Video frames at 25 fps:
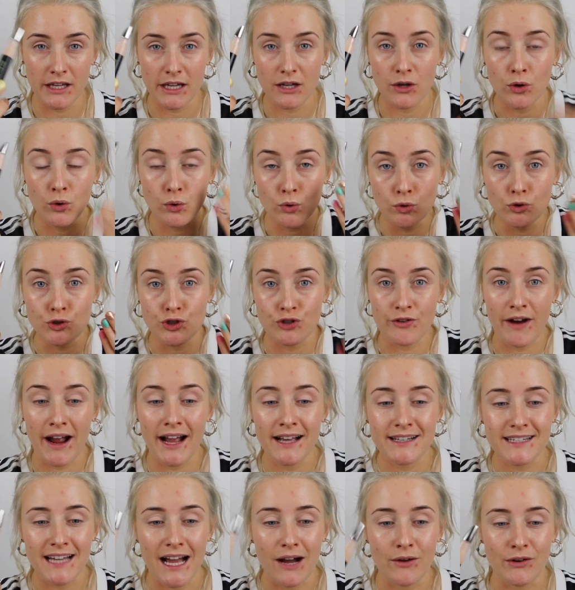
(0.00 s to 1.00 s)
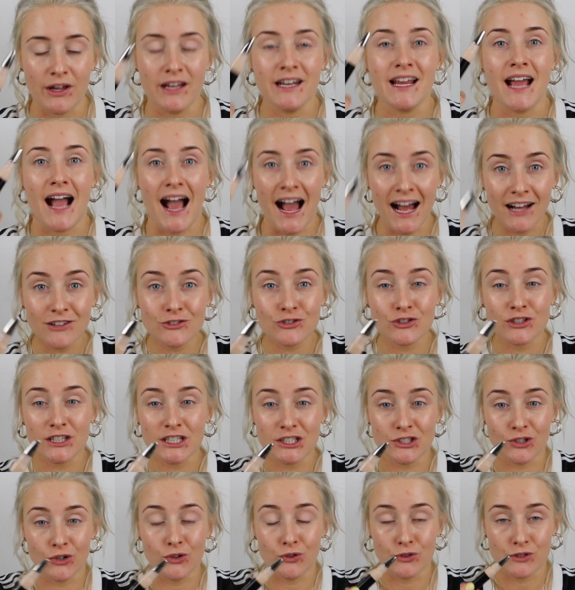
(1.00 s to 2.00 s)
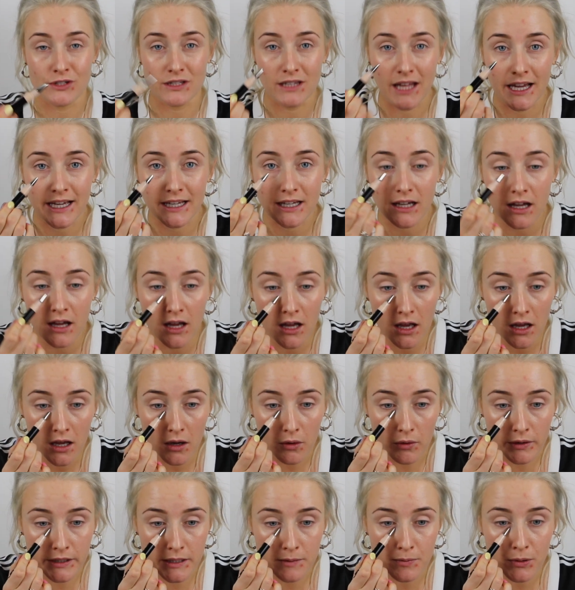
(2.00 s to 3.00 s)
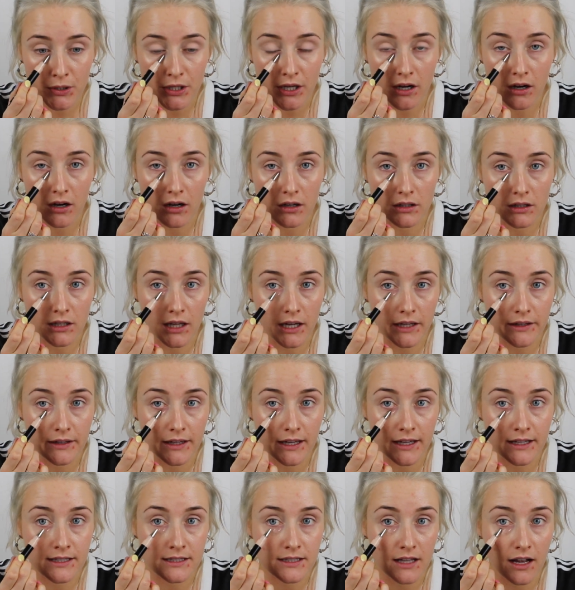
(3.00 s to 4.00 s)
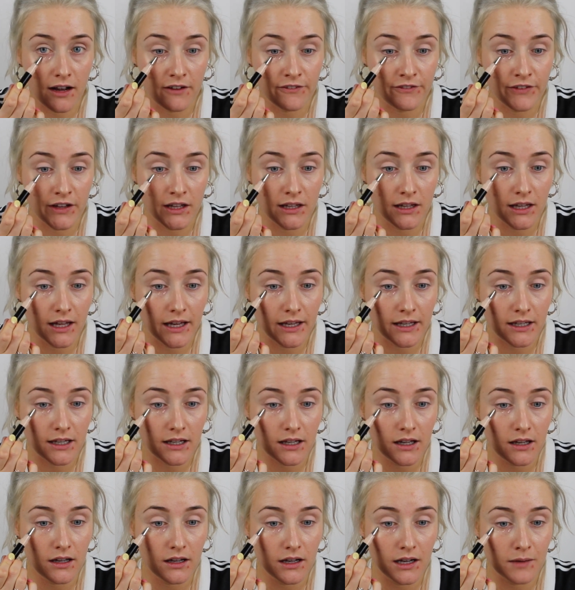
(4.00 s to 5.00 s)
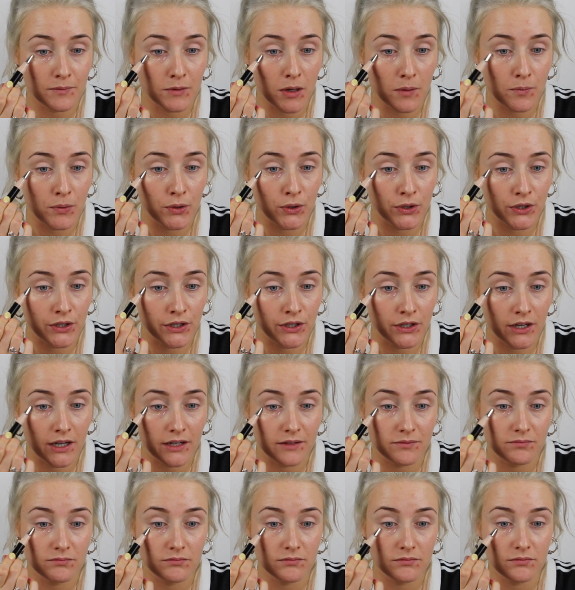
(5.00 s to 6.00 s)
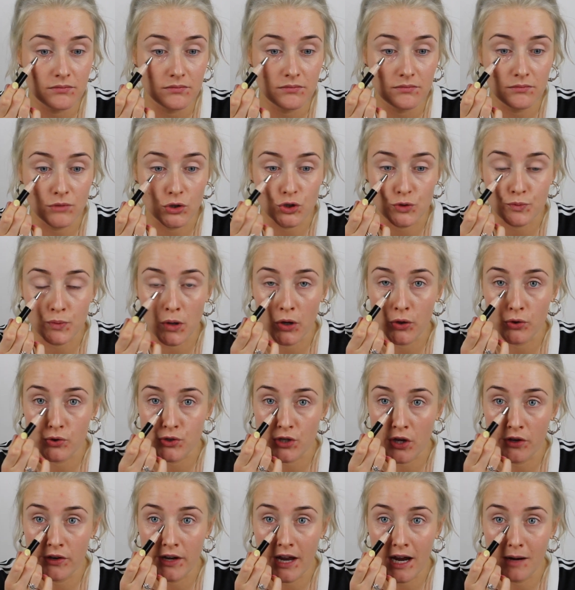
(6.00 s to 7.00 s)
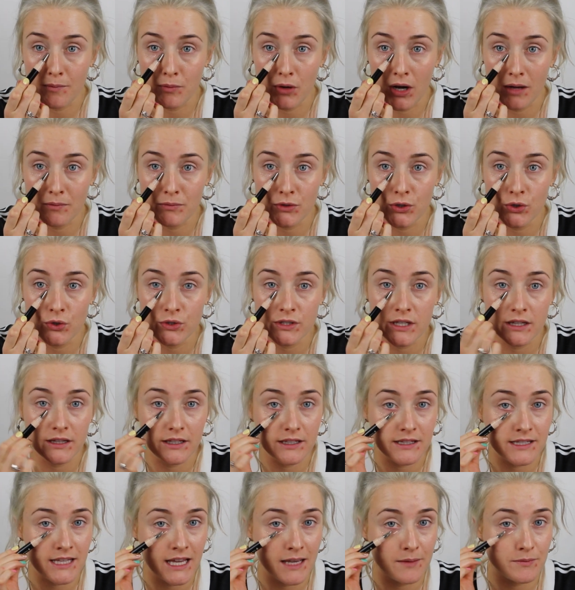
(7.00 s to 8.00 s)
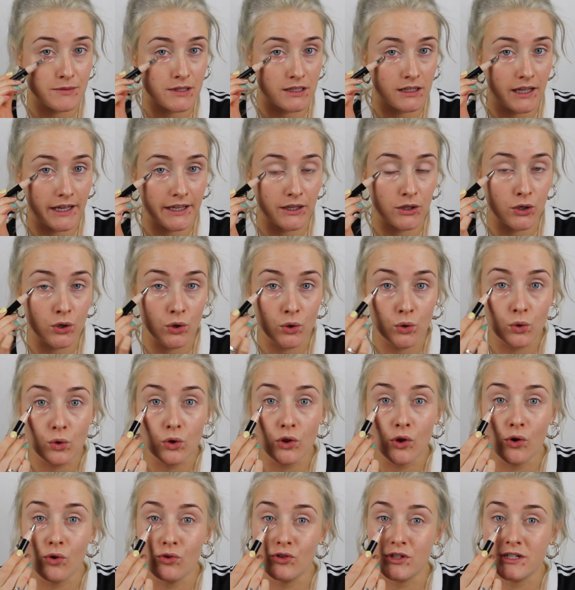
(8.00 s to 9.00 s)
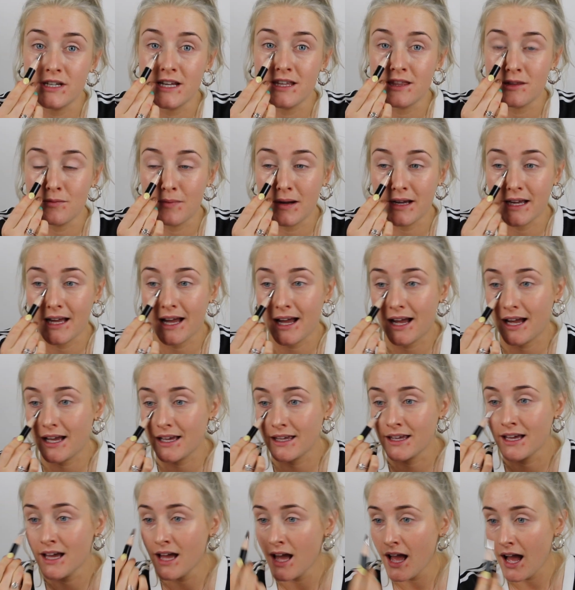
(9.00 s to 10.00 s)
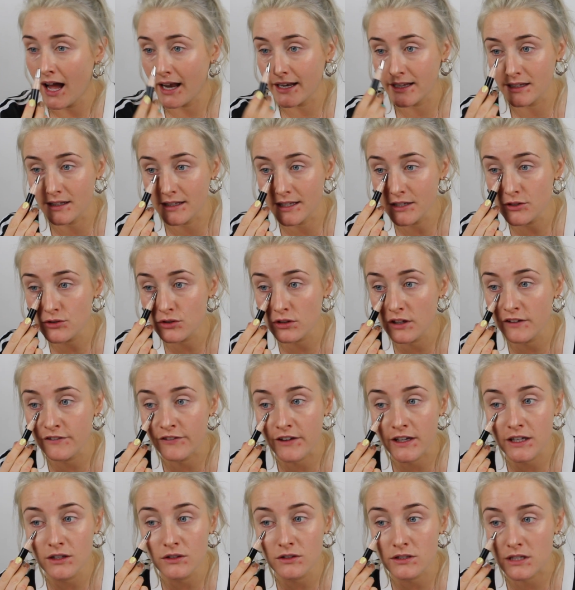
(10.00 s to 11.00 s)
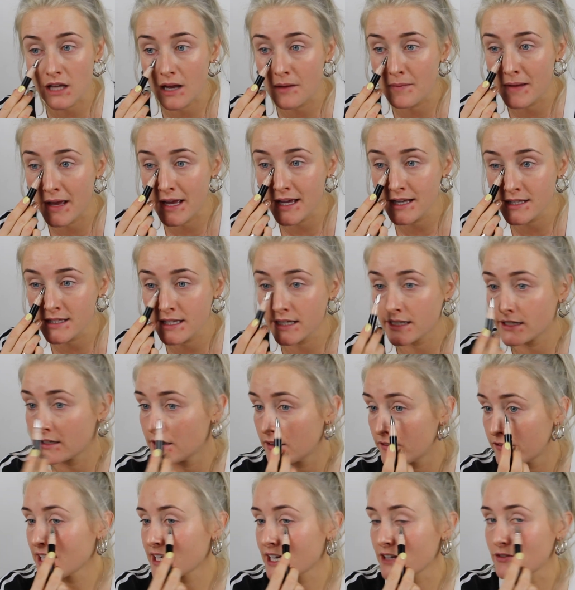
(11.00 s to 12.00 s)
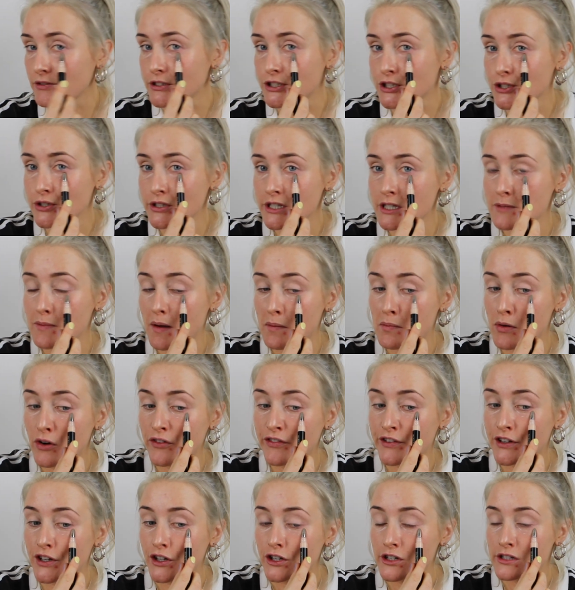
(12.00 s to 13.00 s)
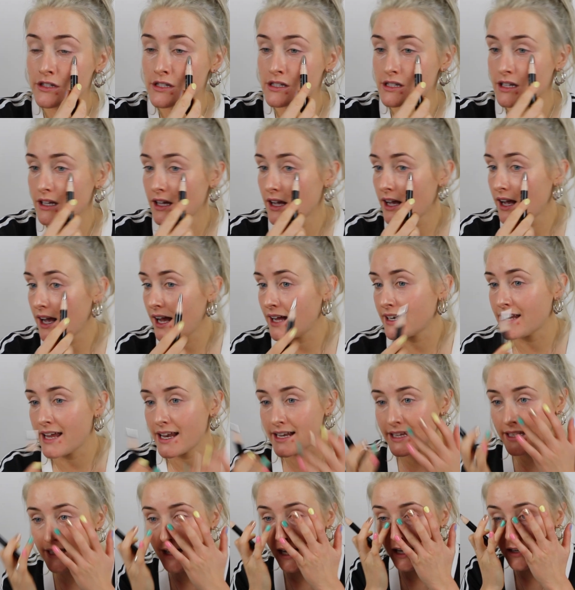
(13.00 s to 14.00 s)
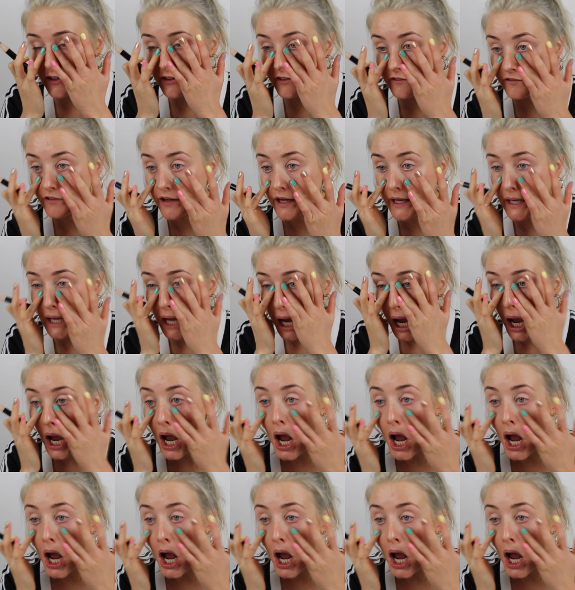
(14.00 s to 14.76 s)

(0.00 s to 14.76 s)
it cools your eye down, and it actually does. Like when you put it on like this, I feel like I'm not putting much product on now, but I'm using the tip to like cool the underneath of my eye, and it literally feels amazing. Like it reduces my puffiness and any kind of like